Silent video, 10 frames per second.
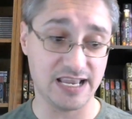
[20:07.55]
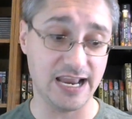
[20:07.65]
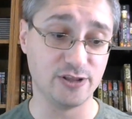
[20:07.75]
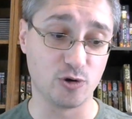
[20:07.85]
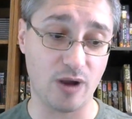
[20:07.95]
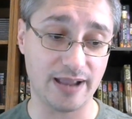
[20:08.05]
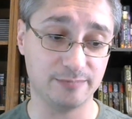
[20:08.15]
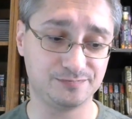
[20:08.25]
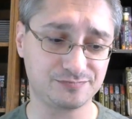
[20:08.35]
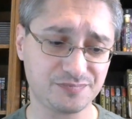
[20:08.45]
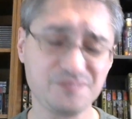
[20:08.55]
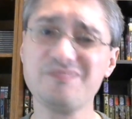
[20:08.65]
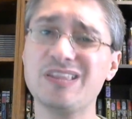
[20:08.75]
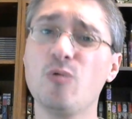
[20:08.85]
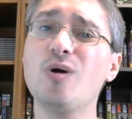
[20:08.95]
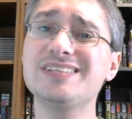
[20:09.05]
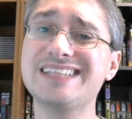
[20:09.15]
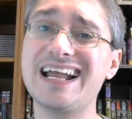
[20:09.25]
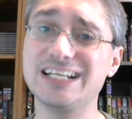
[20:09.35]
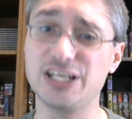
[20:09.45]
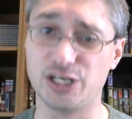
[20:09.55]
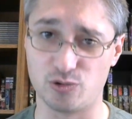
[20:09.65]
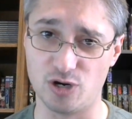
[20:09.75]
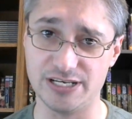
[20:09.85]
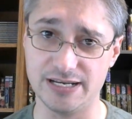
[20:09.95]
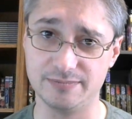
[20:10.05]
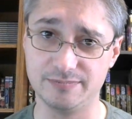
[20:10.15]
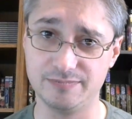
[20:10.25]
Either way, what's that gonna run you?